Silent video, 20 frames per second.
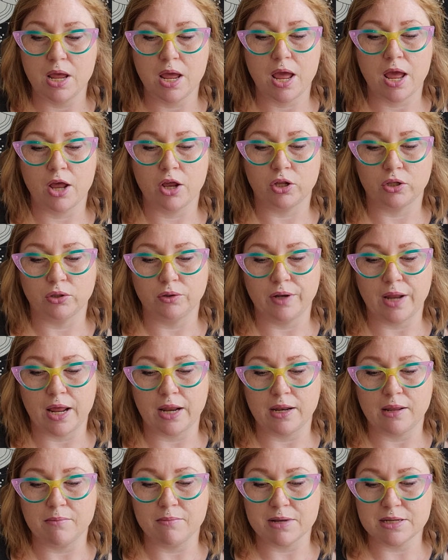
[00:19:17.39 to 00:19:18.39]
Include
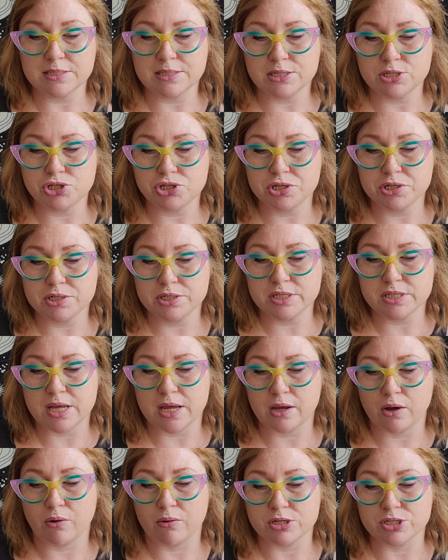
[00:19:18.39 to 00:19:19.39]
any messages
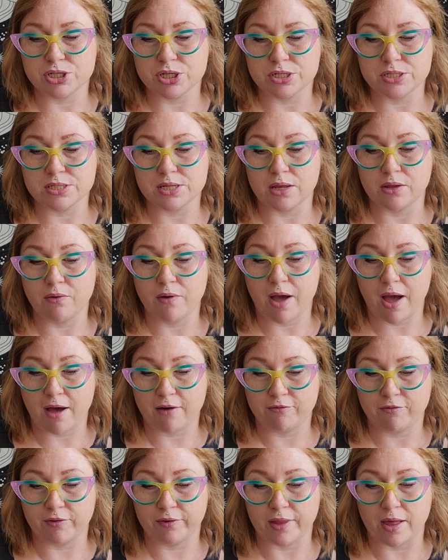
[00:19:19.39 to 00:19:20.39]
and questions that you
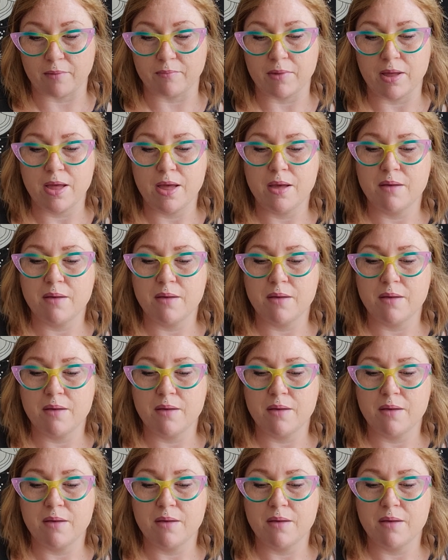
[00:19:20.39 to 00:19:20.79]
have for them.